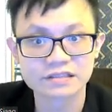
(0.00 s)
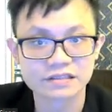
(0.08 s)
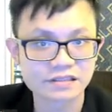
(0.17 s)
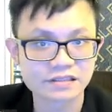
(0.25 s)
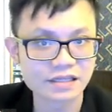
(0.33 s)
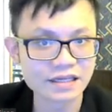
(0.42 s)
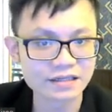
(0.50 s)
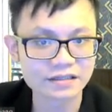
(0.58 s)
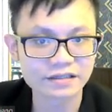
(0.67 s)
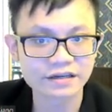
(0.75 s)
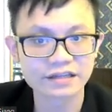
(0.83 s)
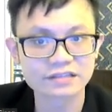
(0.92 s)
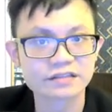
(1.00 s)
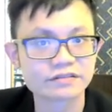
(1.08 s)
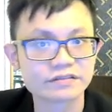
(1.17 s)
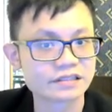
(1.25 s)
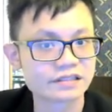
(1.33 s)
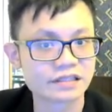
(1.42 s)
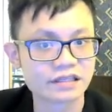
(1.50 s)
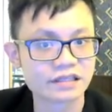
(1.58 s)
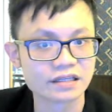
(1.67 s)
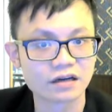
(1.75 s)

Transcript: State the characteristic